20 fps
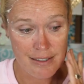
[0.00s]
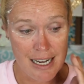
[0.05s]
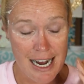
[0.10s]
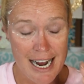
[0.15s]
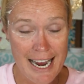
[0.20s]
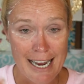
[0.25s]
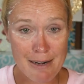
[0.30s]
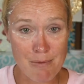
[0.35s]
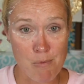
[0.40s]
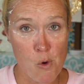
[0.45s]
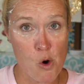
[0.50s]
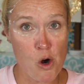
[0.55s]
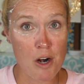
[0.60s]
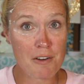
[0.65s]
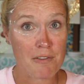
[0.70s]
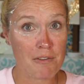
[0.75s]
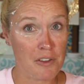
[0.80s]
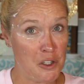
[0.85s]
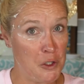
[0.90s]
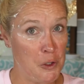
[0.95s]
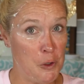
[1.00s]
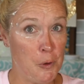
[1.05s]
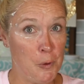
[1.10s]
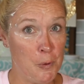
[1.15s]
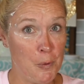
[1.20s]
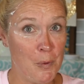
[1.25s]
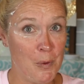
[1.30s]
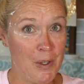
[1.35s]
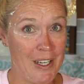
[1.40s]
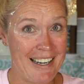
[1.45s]
I had more of
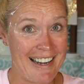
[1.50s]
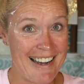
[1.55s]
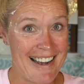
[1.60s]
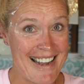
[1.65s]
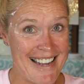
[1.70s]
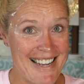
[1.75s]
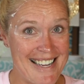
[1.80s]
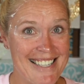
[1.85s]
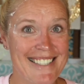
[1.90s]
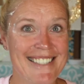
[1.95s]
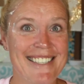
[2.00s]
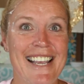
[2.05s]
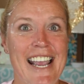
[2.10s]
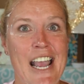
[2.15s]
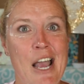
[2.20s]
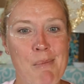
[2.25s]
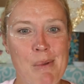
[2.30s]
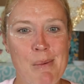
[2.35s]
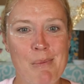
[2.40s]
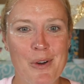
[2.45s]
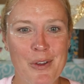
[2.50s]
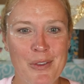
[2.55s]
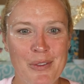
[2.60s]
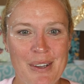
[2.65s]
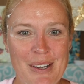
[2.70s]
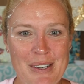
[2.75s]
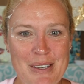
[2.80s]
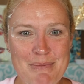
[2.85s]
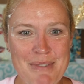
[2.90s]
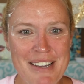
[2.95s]
you guys say happy
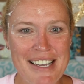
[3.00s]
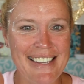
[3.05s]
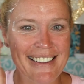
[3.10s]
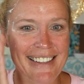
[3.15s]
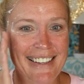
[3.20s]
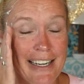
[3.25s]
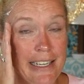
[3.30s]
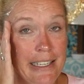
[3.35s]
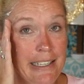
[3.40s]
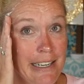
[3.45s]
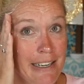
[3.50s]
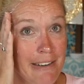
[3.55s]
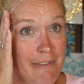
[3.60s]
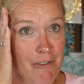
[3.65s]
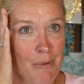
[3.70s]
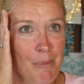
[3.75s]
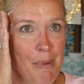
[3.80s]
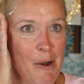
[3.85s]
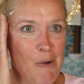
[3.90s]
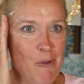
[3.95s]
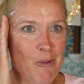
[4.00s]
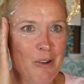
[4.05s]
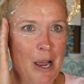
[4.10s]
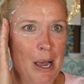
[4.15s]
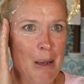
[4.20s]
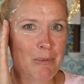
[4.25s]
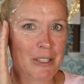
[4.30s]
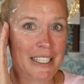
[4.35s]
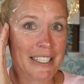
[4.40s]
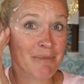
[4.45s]
birthday to me than I did for my own
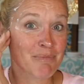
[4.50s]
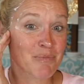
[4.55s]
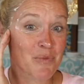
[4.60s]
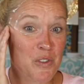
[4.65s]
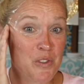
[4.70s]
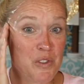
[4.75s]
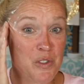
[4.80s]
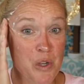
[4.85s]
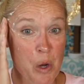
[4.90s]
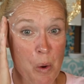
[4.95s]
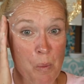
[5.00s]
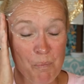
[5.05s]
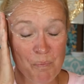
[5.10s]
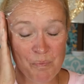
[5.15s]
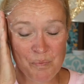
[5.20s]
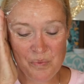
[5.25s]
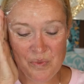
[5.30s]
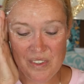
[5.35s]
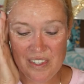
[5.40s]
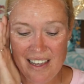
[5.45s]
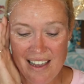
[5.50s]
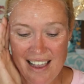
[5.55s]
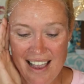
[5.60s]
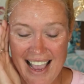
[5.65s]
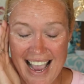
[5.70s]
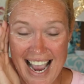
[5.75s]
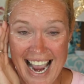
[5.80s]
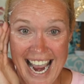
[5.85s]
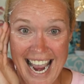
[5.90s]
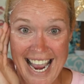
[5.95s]
family. So,
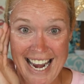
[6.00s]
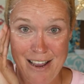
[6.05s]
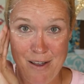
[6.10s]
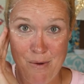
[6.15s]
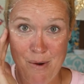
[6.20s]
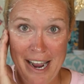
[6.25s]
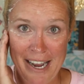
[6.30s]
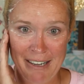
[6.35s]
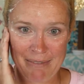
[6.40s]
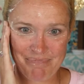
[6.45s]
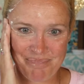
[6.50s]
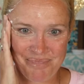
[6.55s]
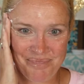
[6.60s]
anyway,